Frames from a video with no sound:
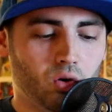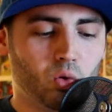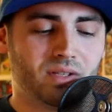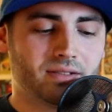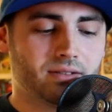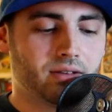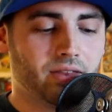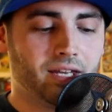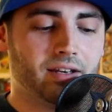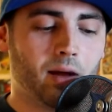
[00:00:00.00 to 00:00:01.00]
who is
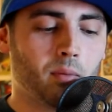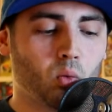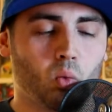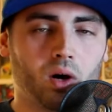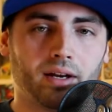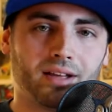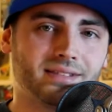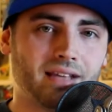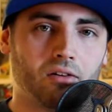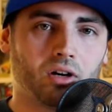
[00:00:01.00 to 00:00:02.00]
the number one
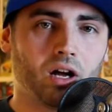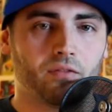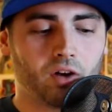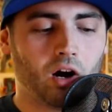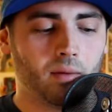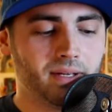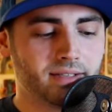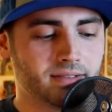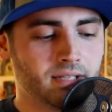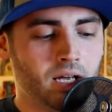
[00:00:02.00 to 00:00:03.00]
seller of
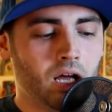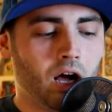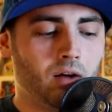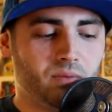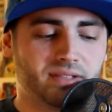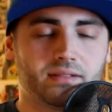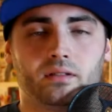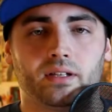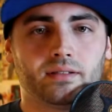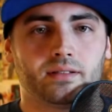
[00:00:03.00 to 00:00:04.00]
comics. Um, this
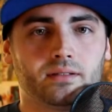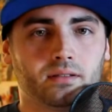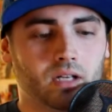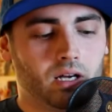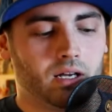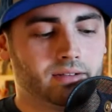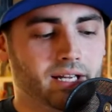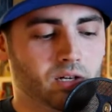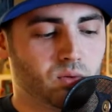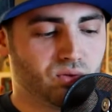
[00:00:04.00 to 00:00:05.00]
this uh,
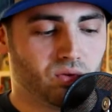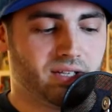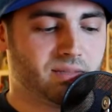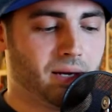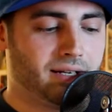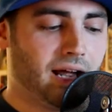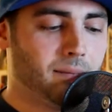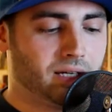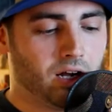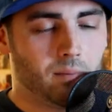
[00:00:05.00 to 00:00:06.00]
data was released by
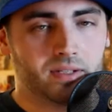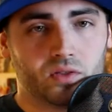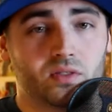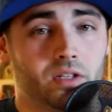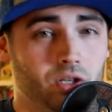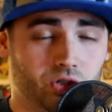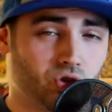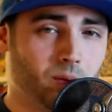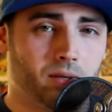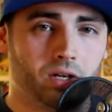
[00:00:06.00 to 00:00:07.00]
Diamond Comics, who's a
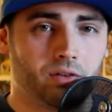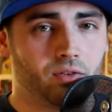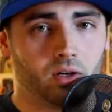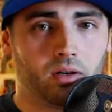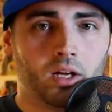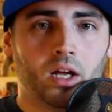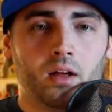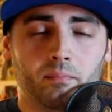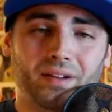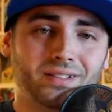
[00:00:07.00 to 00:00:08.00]
distributor for
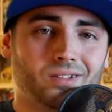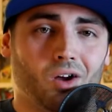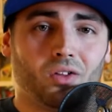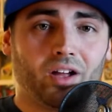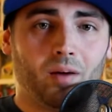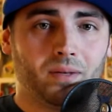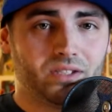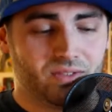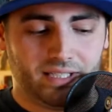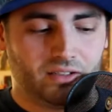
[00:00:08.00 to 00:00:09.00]
basically all the
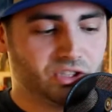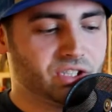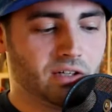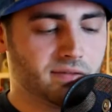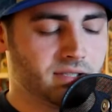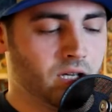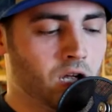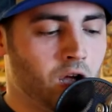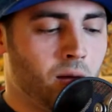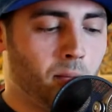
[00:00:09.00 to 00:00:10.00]
comics you see on shelves.
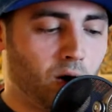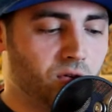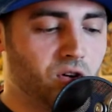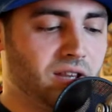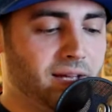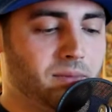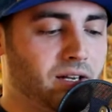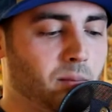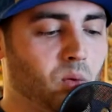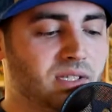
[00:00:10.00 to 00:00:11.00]
Marvel claimed the
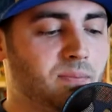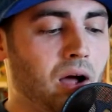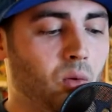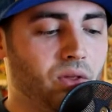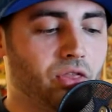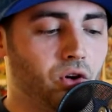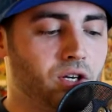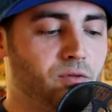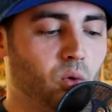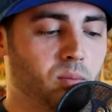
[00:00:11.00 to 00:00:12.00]
number one spot with
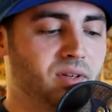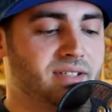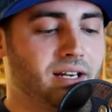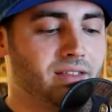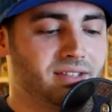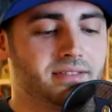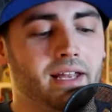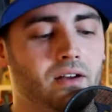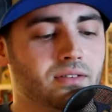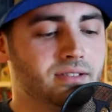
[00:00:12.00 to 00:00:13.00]
34% of the
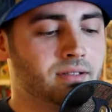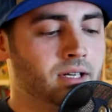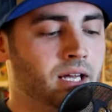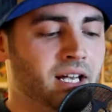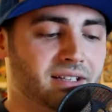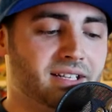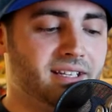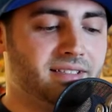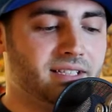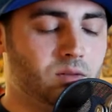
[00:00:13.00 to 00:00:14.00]
sales.
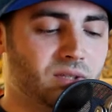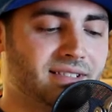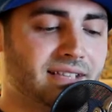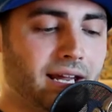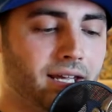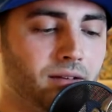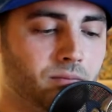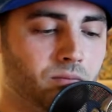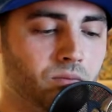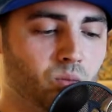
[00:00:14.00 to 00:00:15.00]
DC was
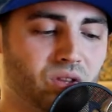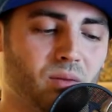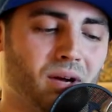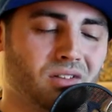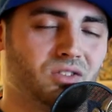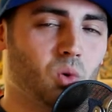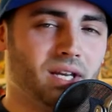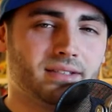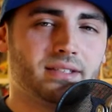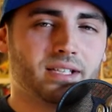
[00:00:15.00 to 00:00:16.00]
second with about
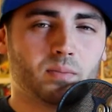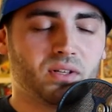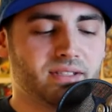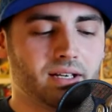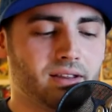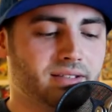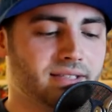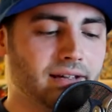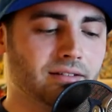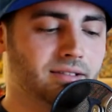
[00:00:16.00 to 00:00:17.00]
26% of the
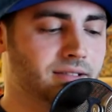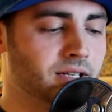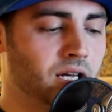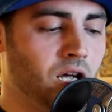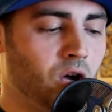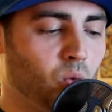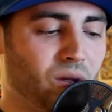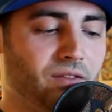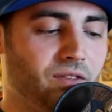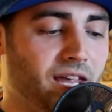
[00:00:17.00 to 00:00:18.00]
sales.
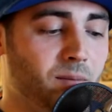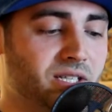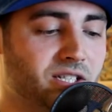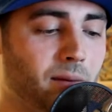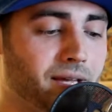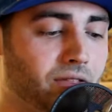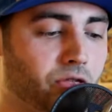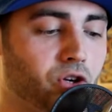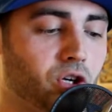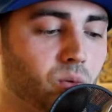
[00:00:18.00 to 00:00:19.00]
We have Image coming in
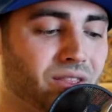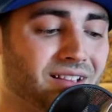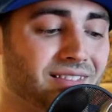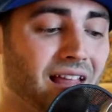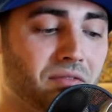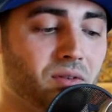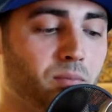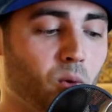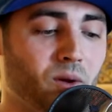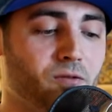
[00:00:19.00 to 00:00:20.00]
third with
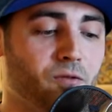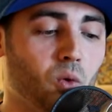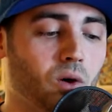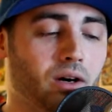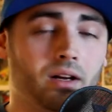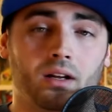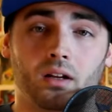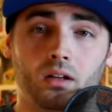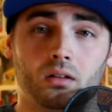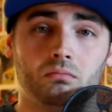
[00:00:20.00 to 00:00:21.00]
11.4.
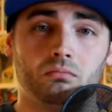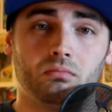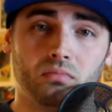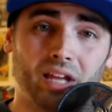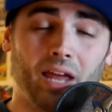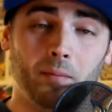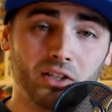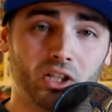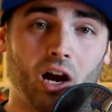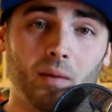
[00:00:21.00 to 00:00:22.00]

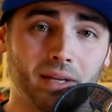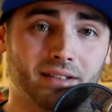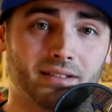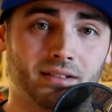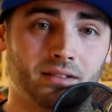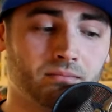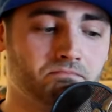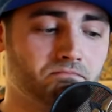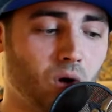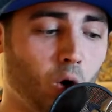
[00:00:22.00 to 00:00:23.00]
Image Comics
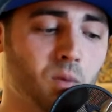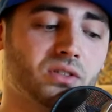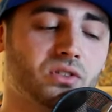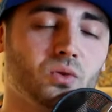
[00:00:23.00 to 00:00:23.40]
almost